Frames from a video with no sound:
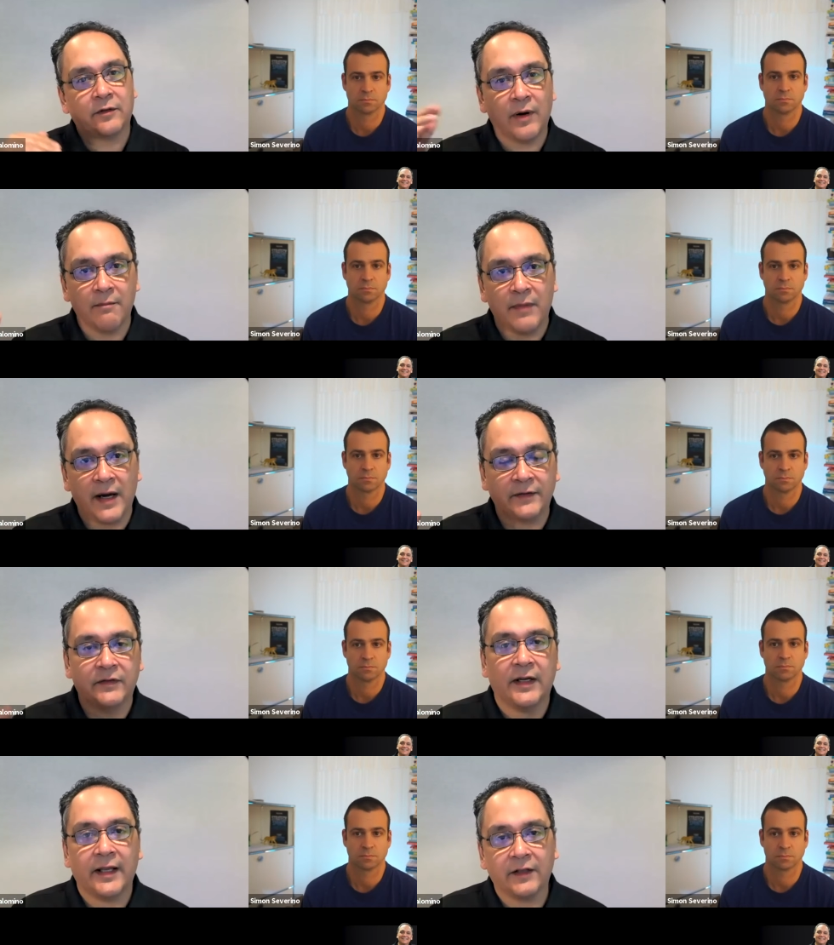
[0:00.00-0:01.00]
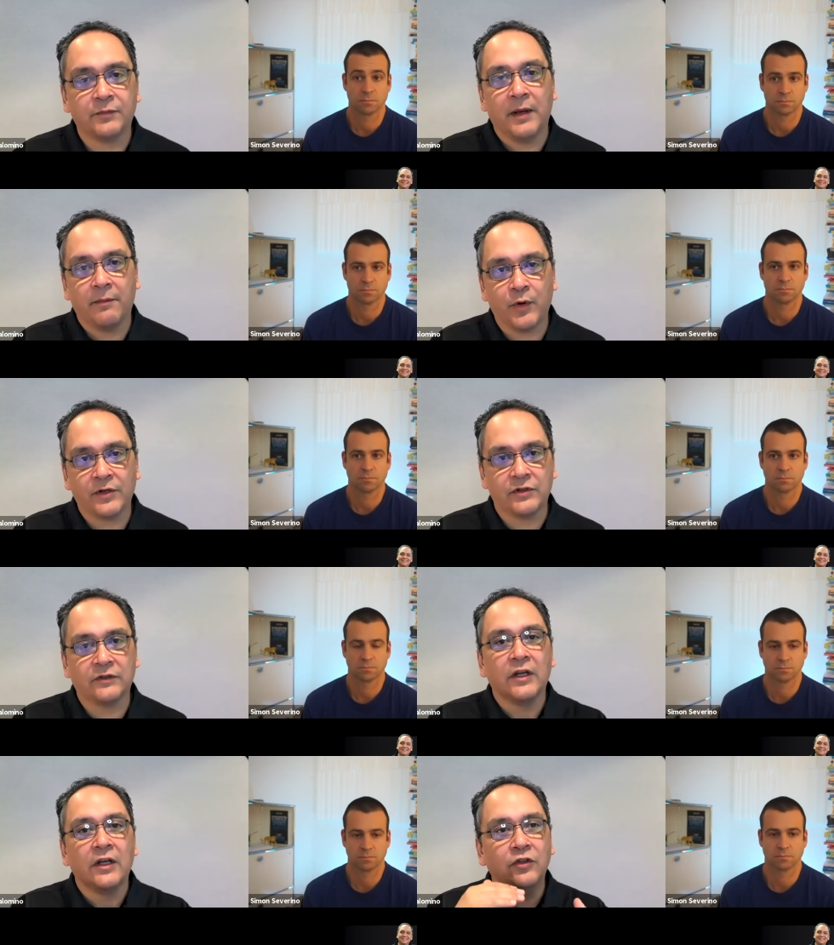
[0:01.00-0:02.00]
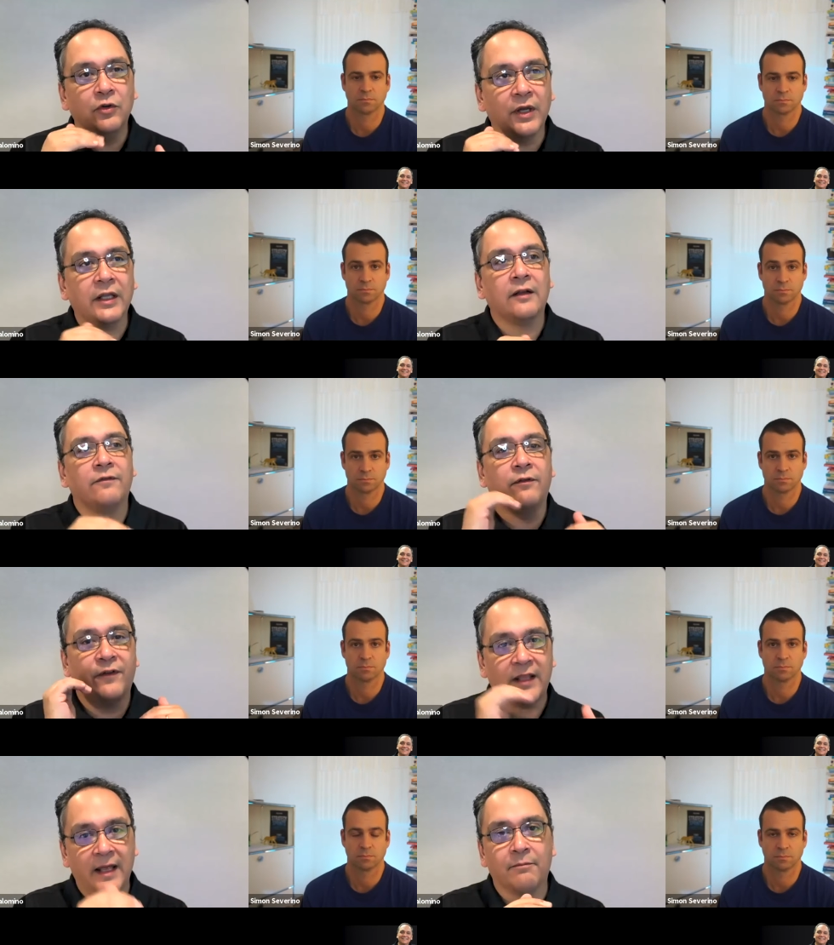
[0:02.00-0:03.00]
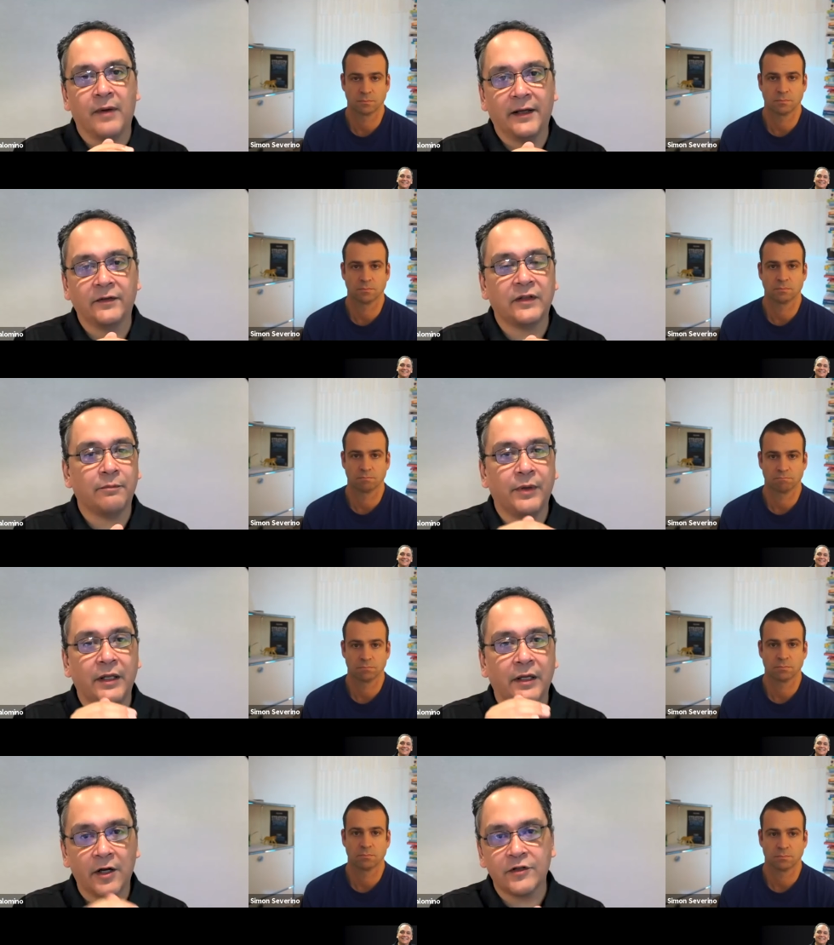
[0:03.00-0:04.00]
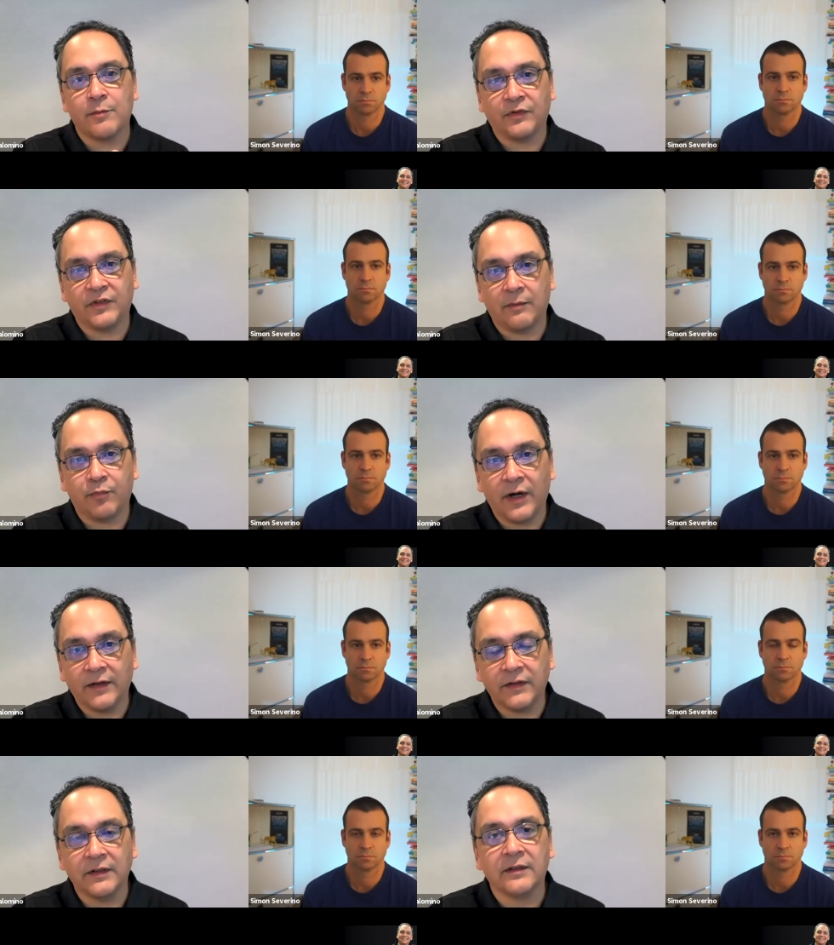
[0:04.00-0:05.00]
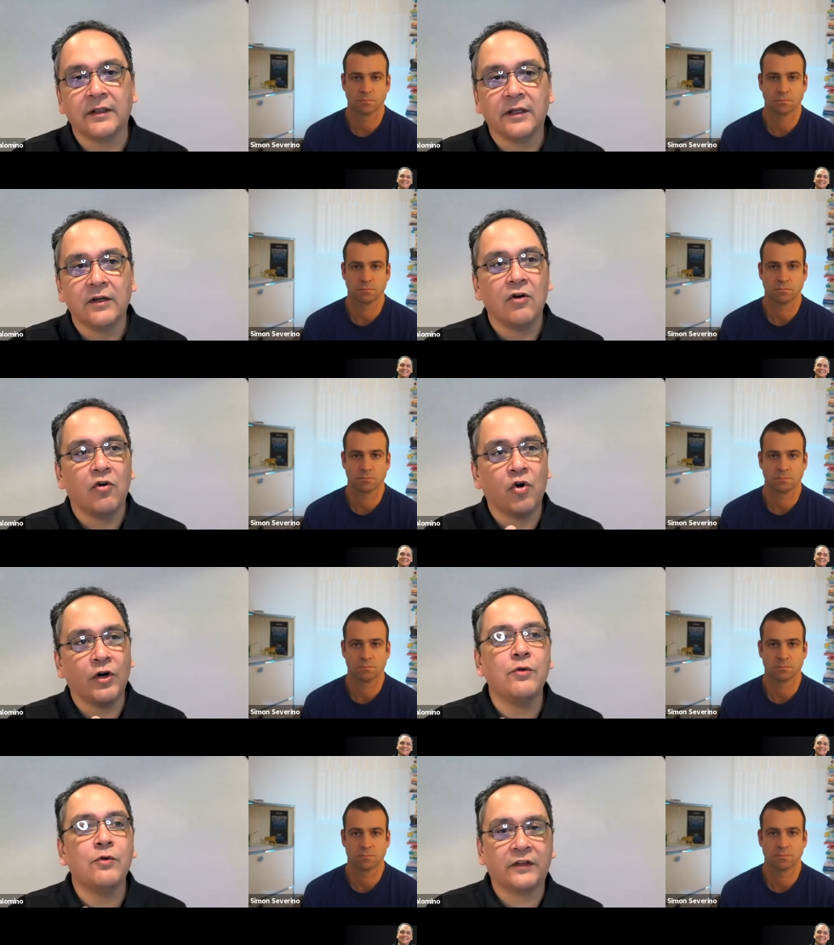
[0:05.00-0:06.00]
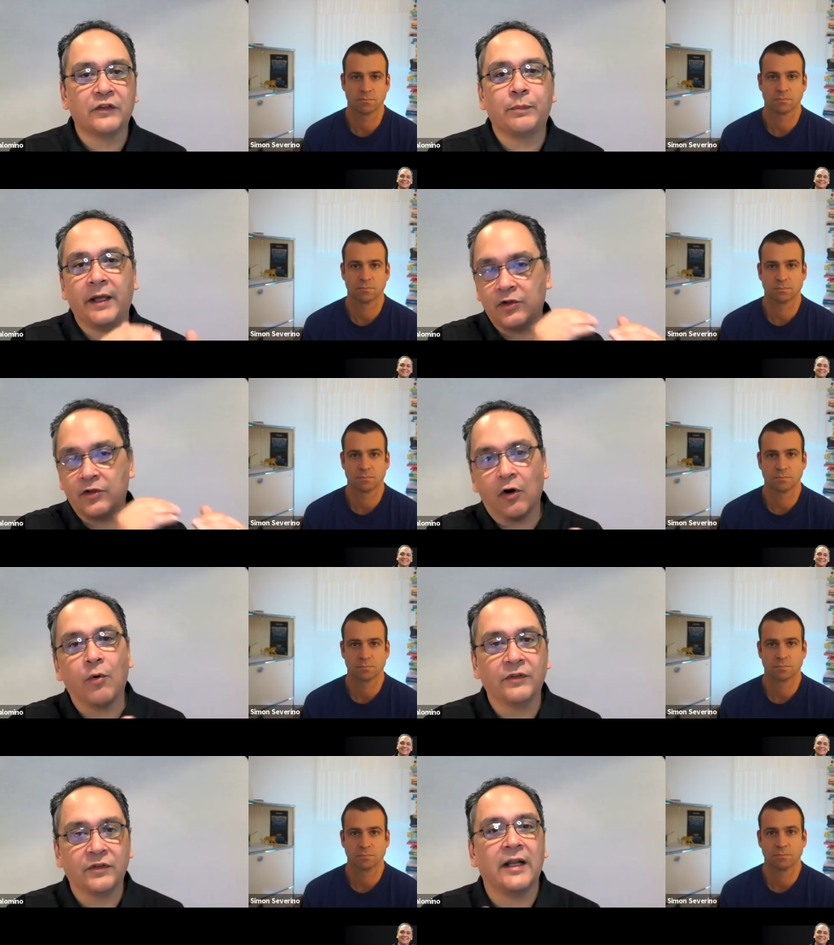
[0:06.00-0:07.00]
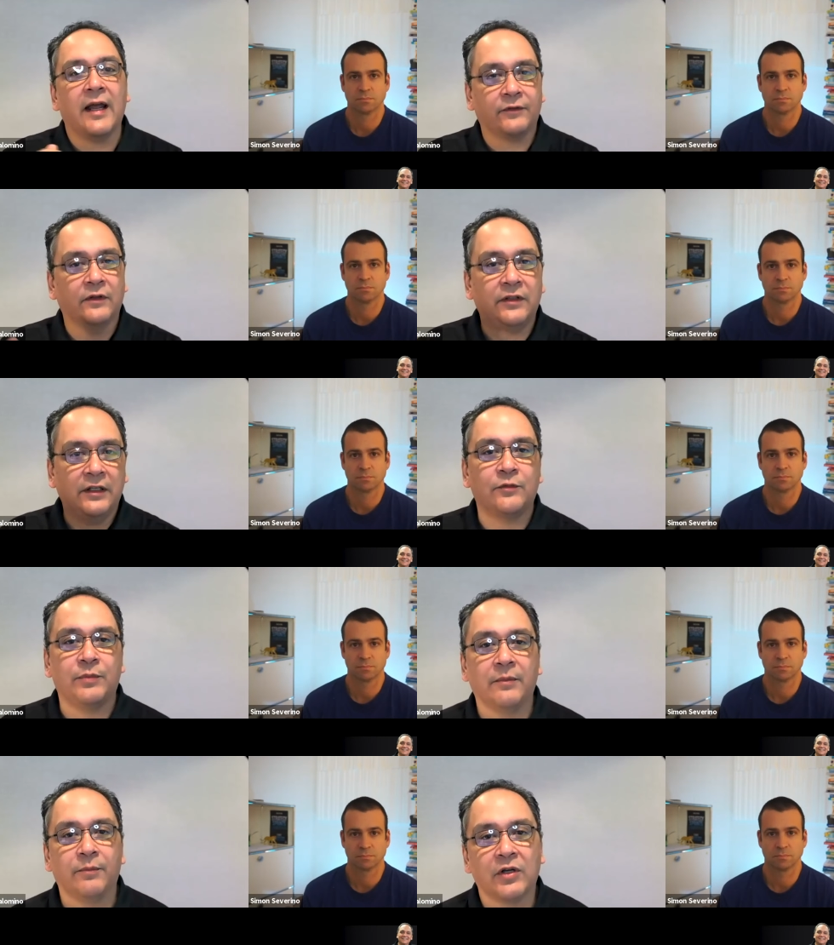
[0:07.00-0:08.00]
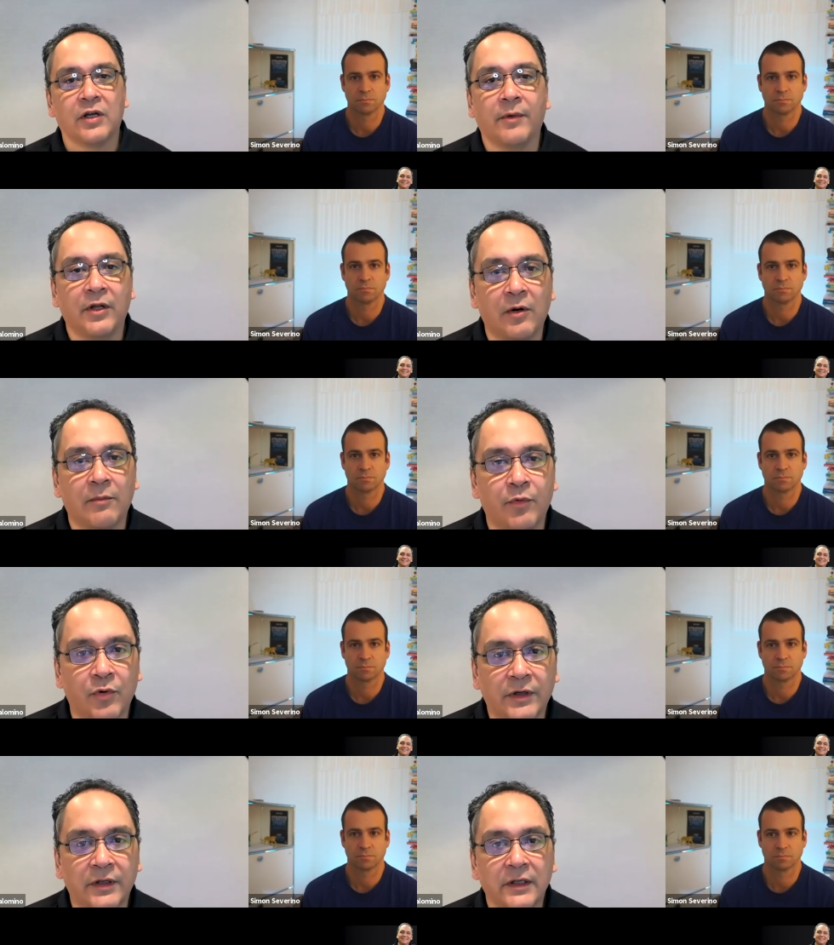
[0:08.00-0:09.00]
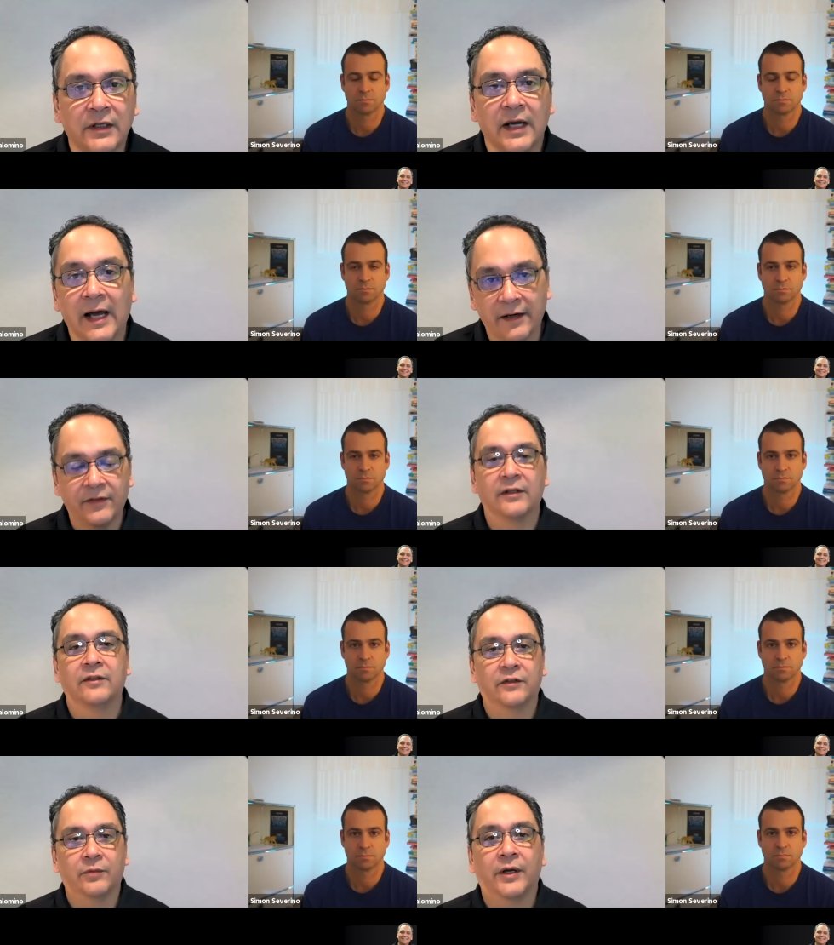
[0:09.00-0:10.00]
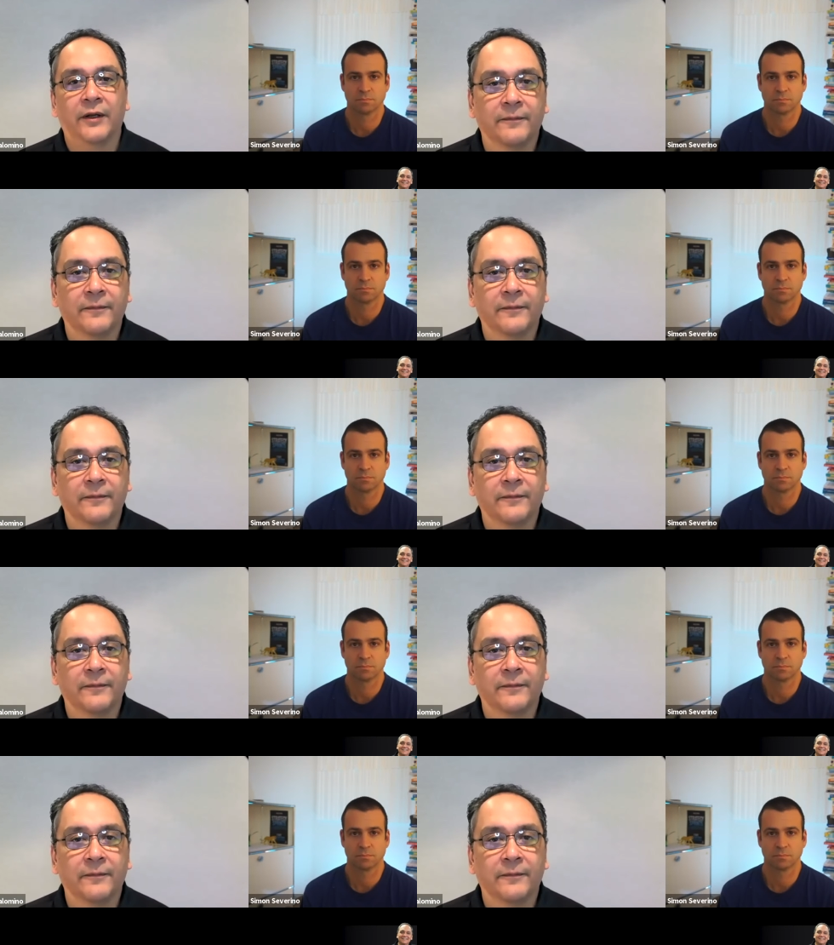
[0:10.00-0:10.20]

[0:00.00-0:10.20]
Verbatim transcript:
Speaker 1: the right mindset? I guess my question is, do you interview for that mindset being one hundred percent present, or do you expect you're always going to have to teach people coming on board how to think this way?